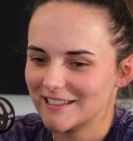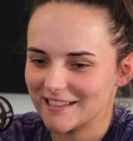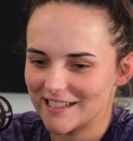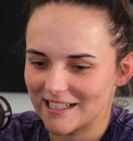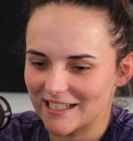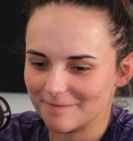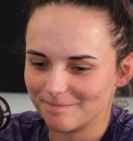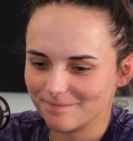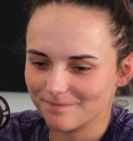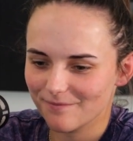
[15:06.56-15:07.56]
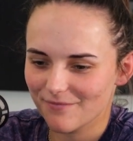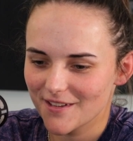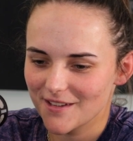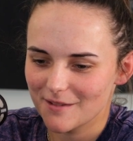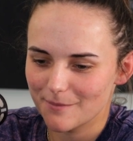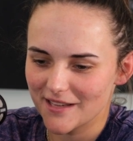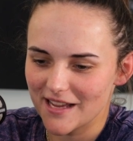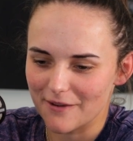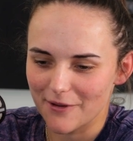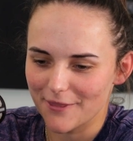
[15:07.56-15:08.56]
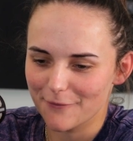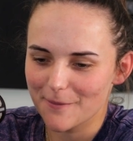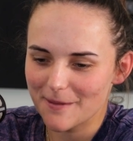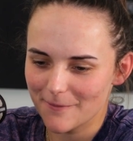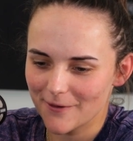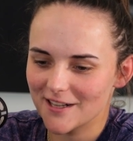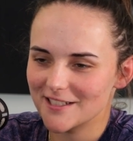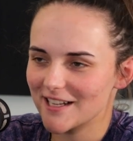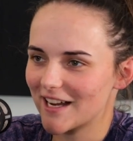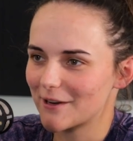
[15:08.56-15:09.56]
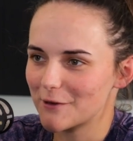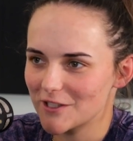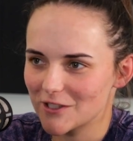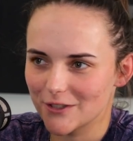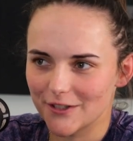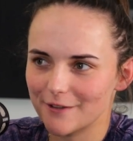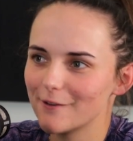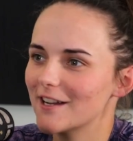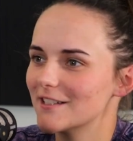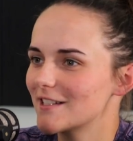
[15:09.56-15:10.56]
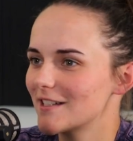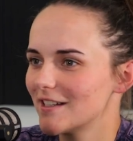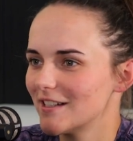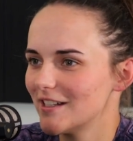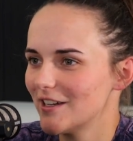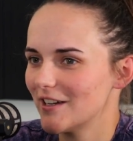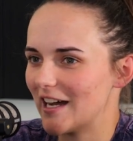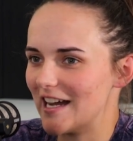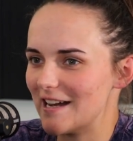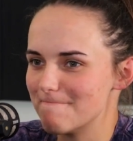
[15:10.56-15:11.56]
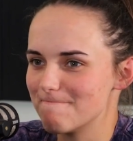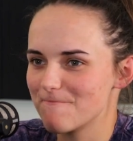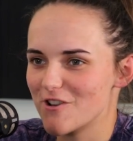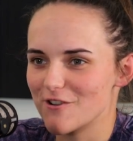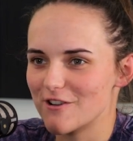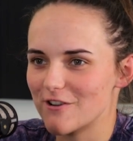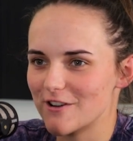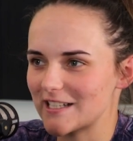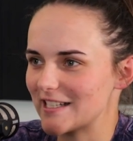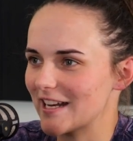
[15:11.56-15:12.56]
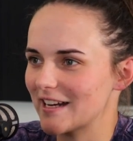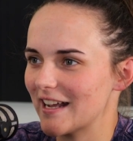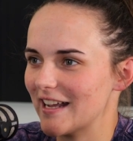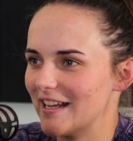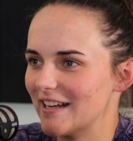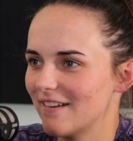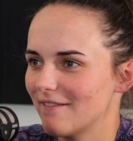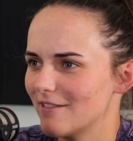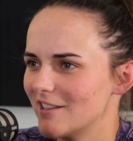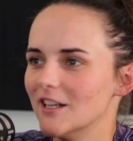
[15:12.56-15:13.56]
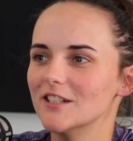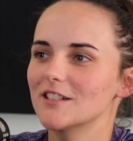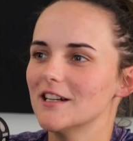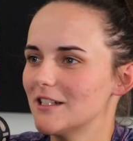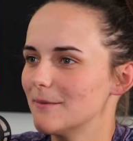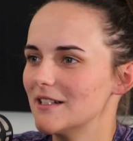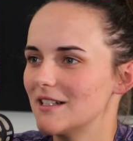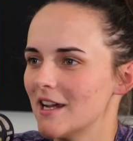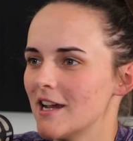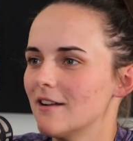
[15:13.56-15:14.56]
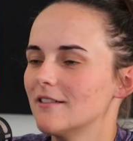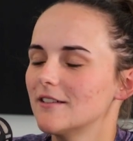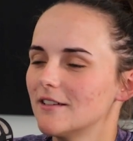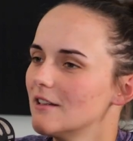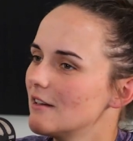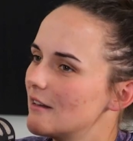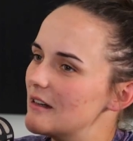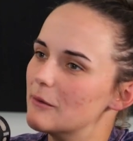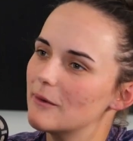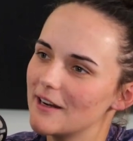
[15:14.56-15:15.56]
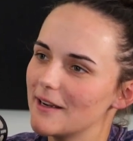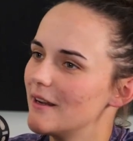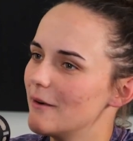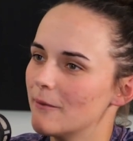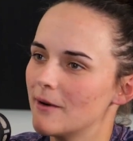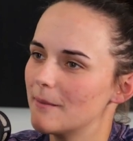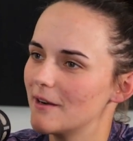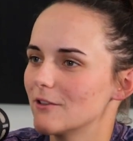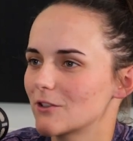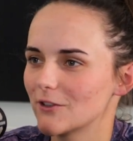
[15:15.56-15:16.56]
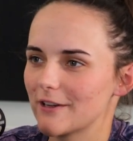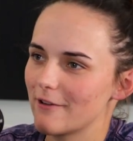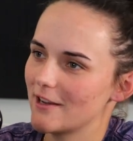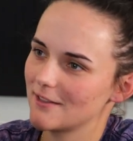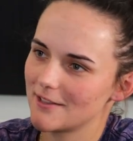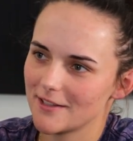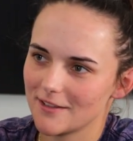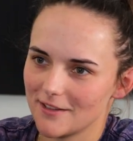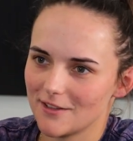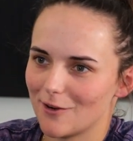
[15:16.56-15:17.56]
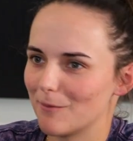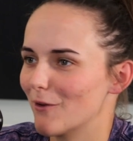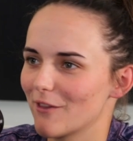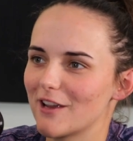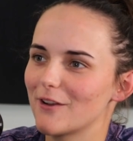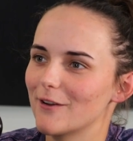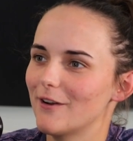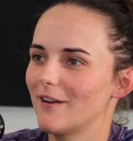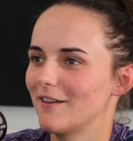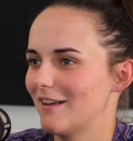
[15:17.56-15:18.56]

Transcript: But yeah, well, I remember when I was young, I wasn't scoring runs. On a Saturday, and I was like to my dad, like, why am I not scoring runs? I'm not that good.